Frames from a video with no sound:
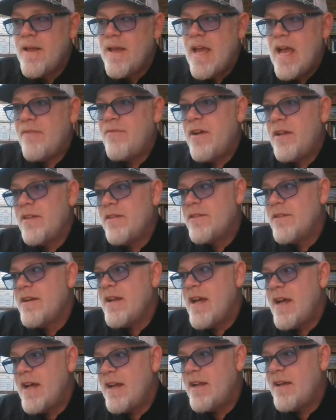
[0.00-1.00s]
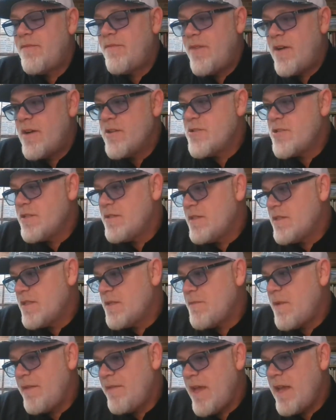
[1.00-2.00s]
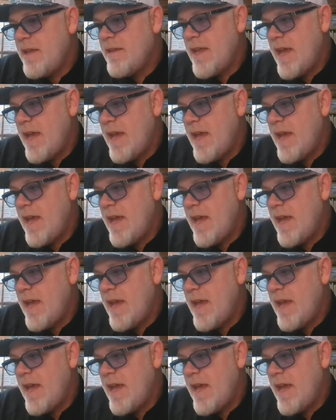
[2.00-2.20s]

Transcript: Have I learned how to function inspired by that?